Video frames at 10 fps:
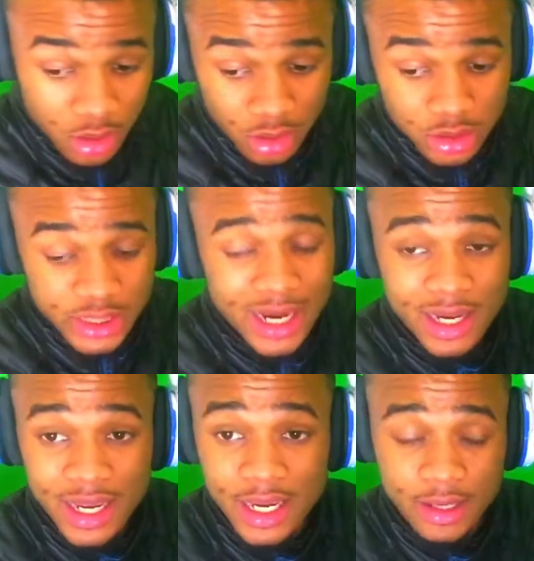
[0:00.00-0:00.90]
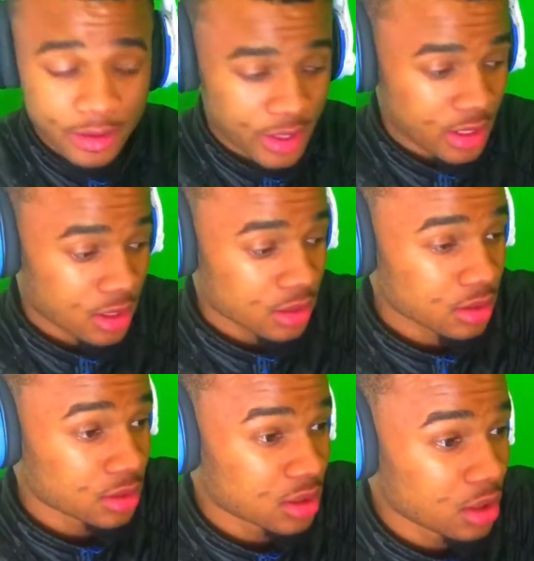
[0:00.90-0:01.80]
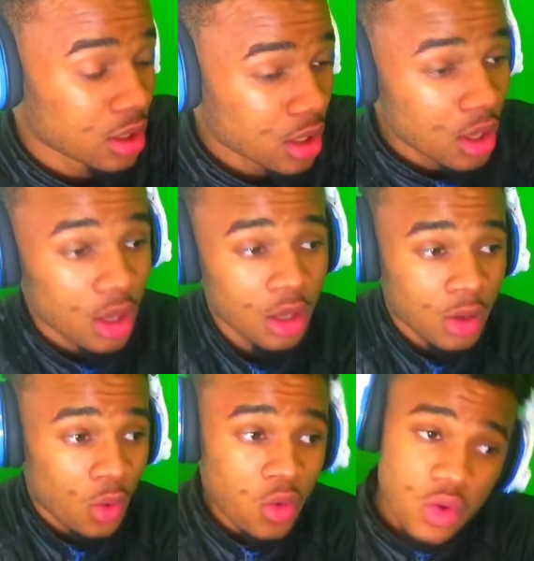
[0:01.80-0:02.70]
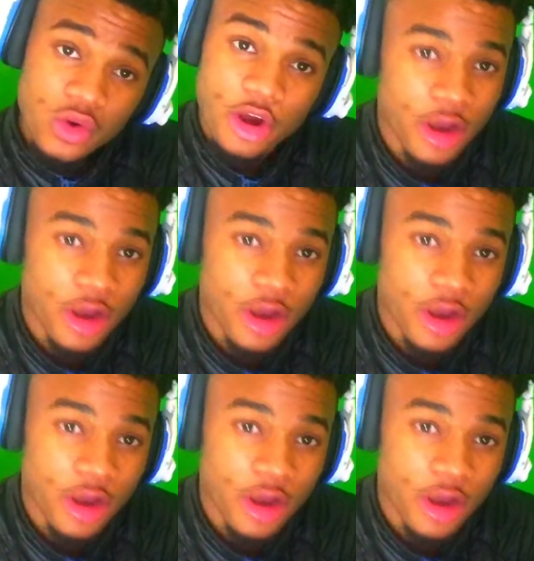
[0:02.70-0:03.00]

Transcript: Oh, shit. I got a headache right now. Ooh,